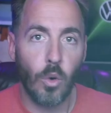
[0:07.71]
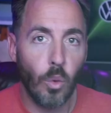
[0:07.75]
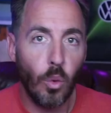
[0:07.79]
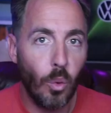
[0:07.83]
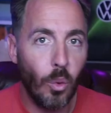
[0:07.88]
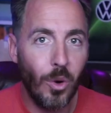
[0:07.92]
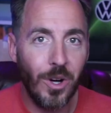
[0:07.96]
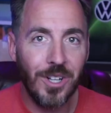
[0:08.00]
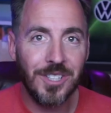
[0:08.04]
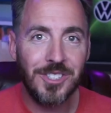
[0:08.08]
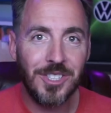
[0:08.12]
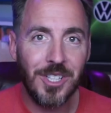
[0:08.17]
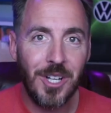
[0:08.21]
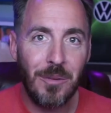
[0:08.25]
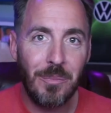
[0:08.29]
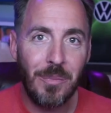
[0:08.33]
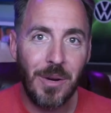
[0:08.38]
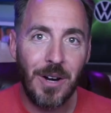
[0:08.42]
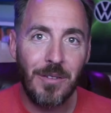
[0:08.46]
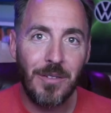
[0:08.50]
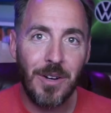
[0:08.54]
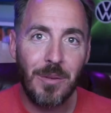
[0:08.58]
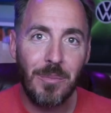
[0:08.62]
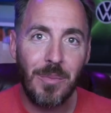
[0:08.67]
What's up,
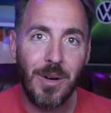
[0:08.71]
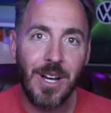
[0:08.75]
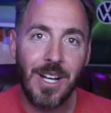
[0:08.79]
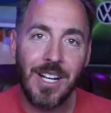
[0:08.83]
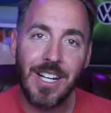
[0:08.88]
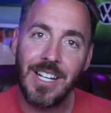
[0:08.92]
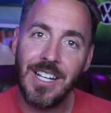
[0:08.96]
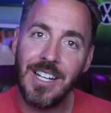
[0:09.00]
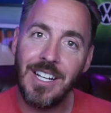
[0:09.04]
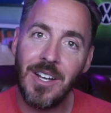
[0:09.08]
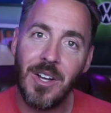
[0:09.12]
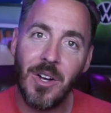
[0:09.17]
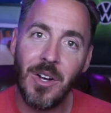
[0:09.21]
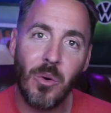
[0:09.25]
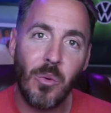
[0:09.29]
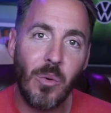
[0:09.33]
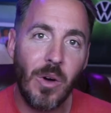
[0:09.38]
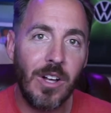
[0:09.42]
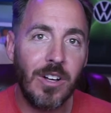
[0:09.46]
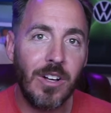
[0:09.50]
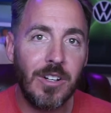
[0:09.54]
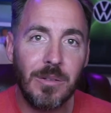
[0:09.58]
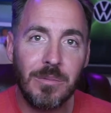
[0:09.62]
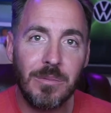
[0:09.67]
everybody?
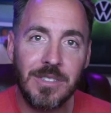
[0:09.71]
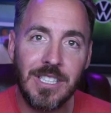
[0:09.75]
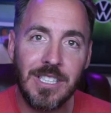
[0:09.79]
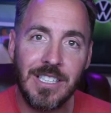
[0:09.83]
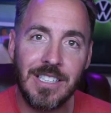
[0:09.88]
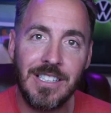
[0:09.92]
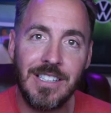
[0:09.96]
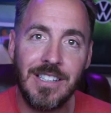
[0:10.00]
Welcome to,